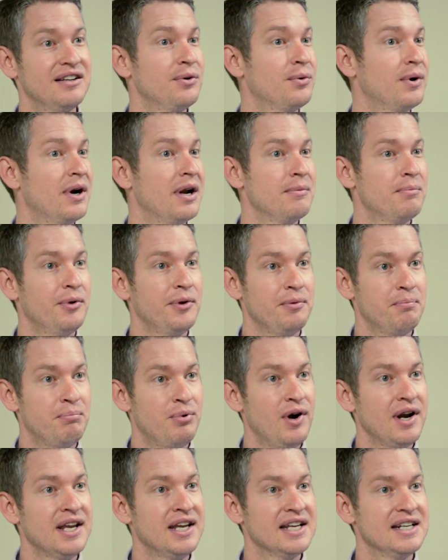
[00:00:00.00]
They were able to
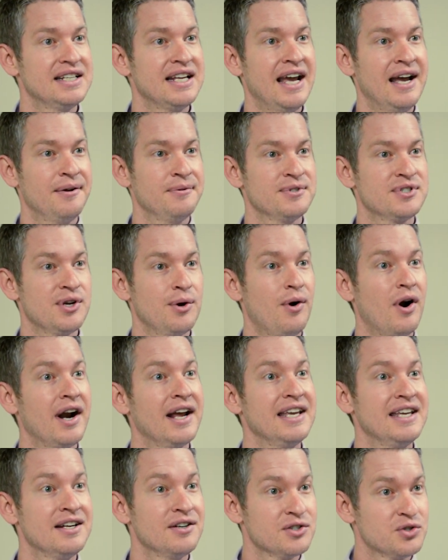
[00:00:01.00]
break it down. So, all
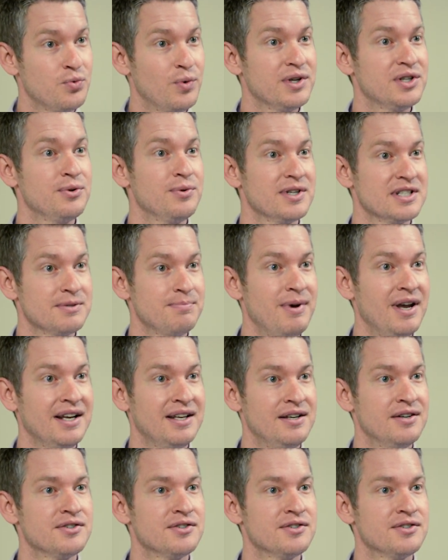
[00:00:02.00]
right, here's what to expect.